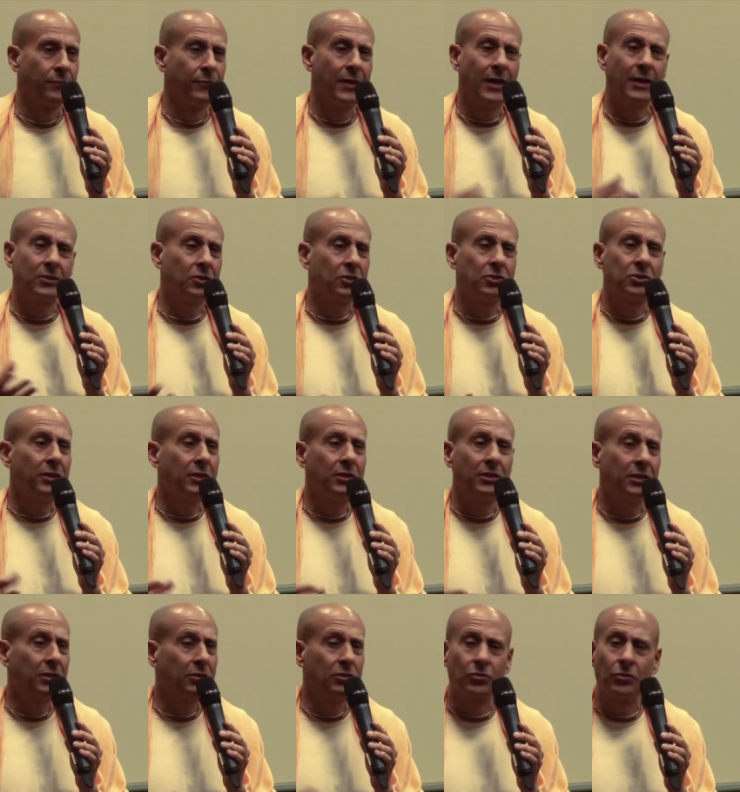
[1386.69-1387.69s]
Not just
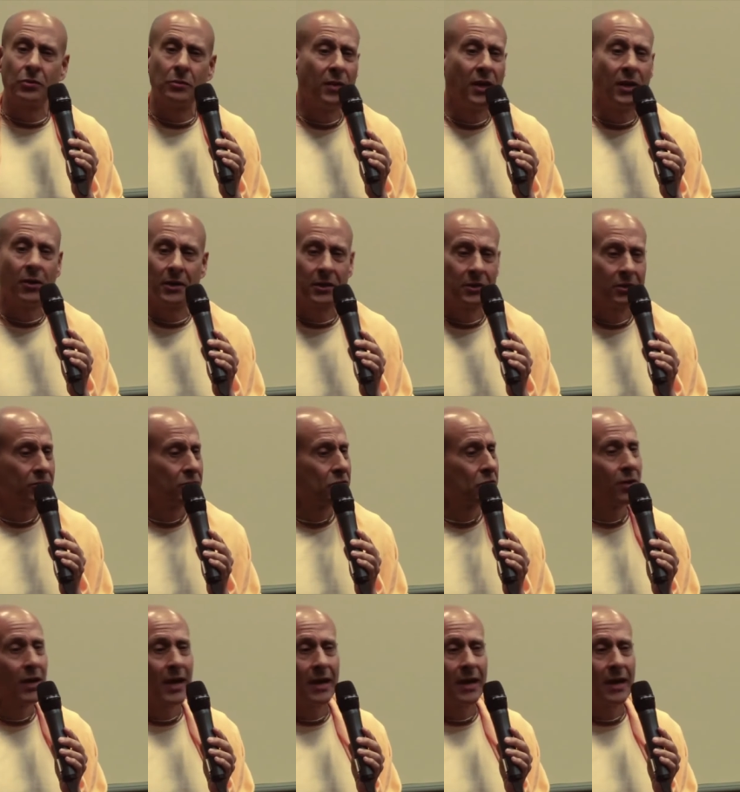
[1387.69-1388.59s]
Indians or Americans or